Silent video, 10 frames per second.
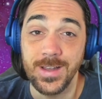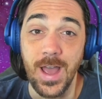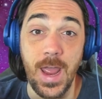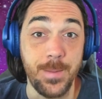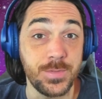
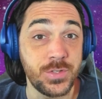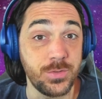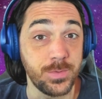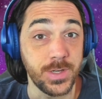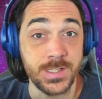I am
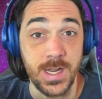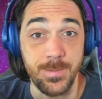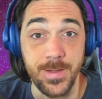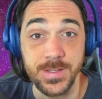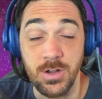super excited
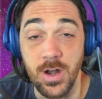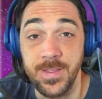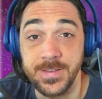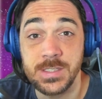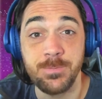about this card. I
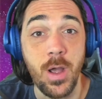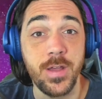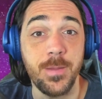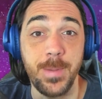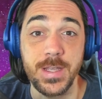think this is
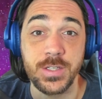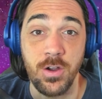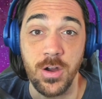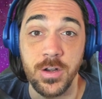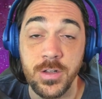probably the best
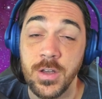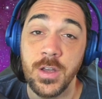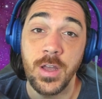card